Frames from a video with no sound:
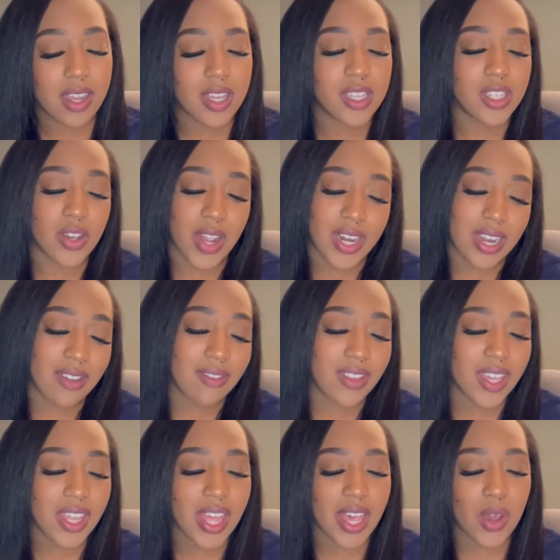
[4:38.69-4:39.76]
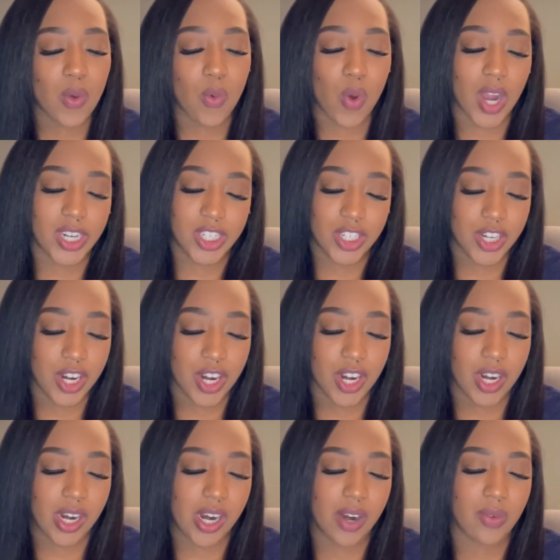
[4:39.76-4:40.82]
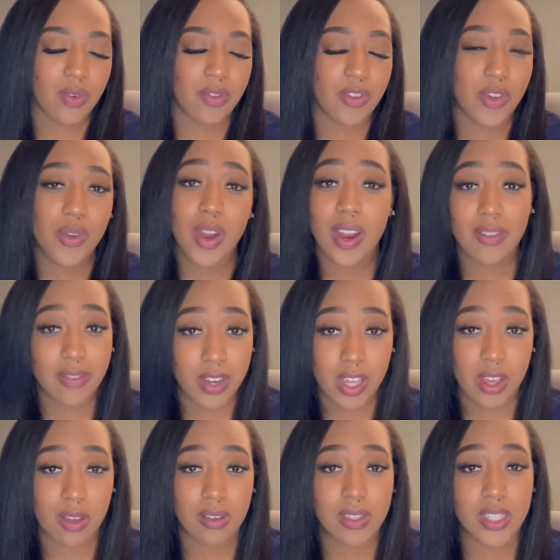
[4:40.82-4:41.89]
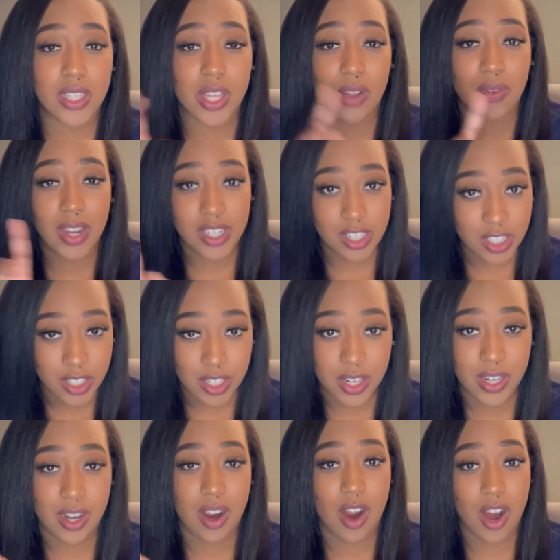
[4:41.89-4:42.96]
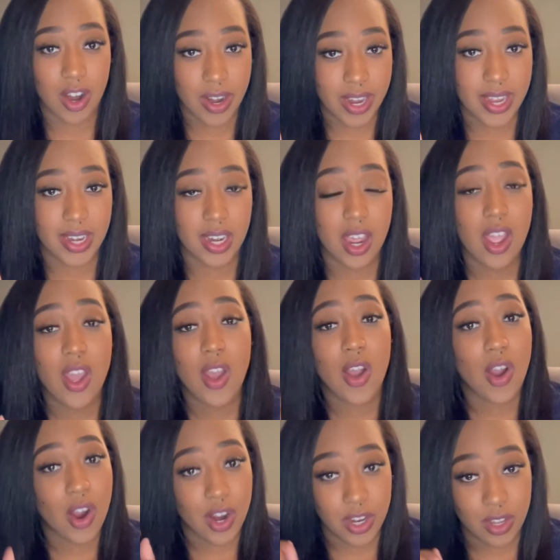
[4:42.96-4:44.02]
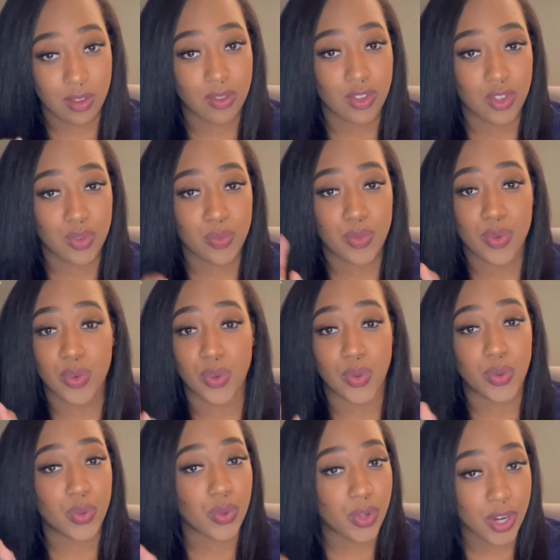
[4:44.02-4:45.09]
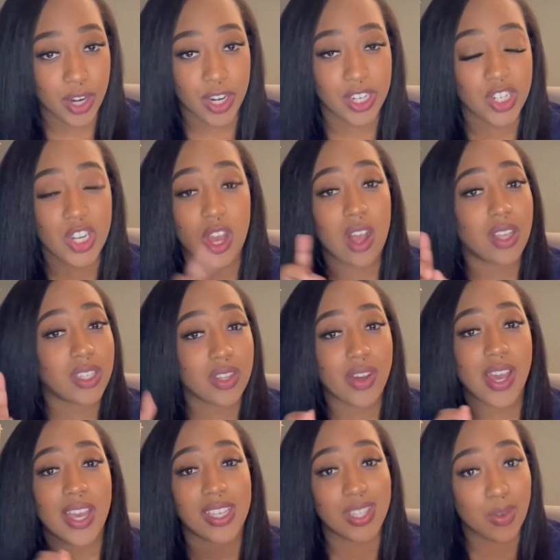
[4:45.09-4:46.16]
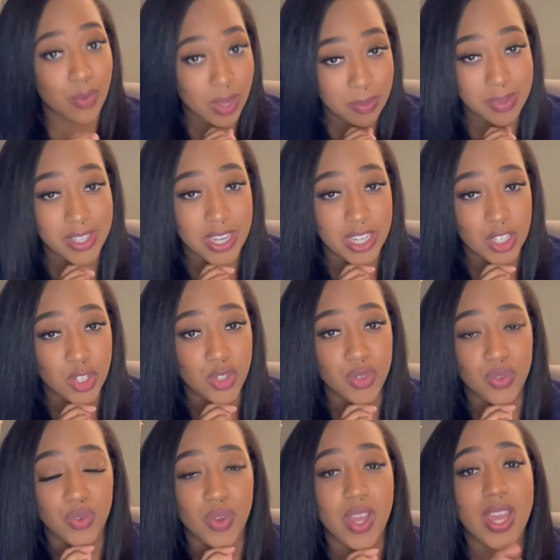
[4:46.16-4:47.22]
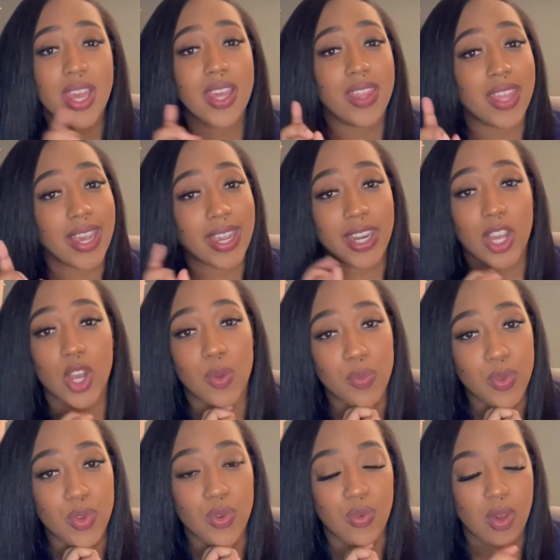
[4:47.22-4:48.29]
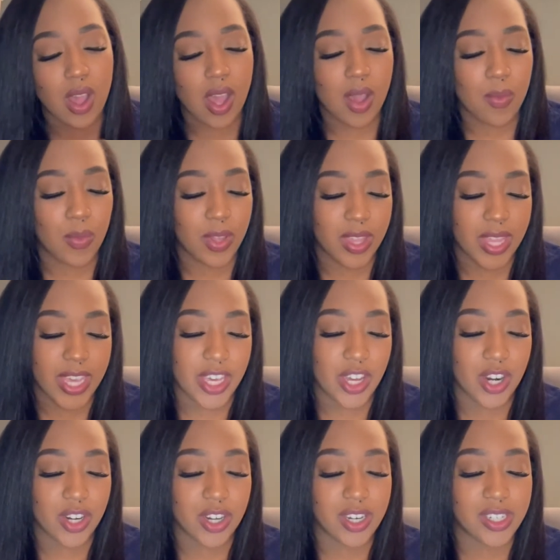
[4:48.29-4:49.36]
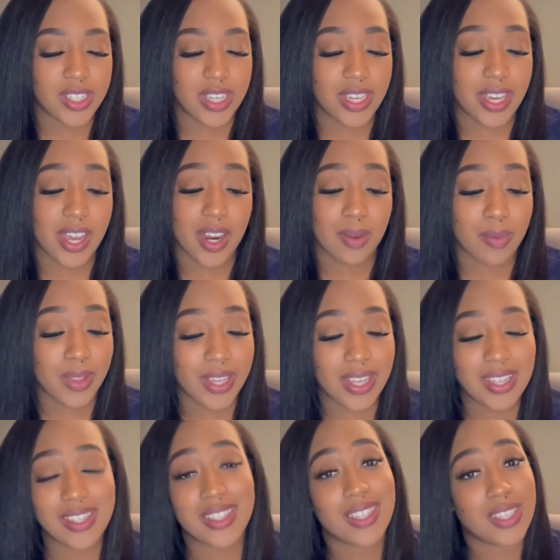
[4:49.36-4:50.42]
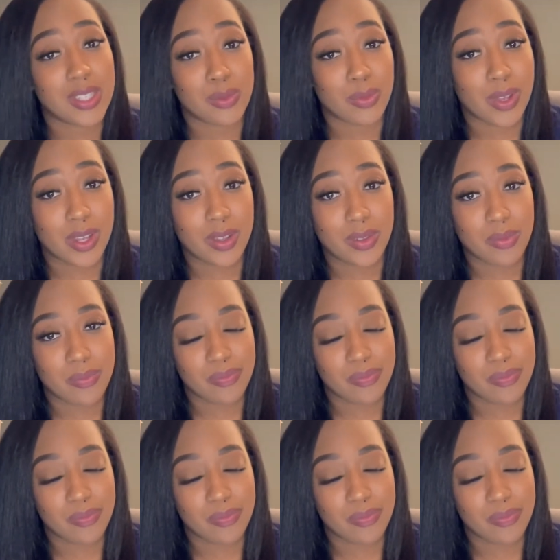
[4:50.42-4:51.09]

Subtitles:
So I definitely like watched her, review her videos, the registered RN on YouTube. You can Google her. She also has a website too that can help you with like your nursing care plans as well.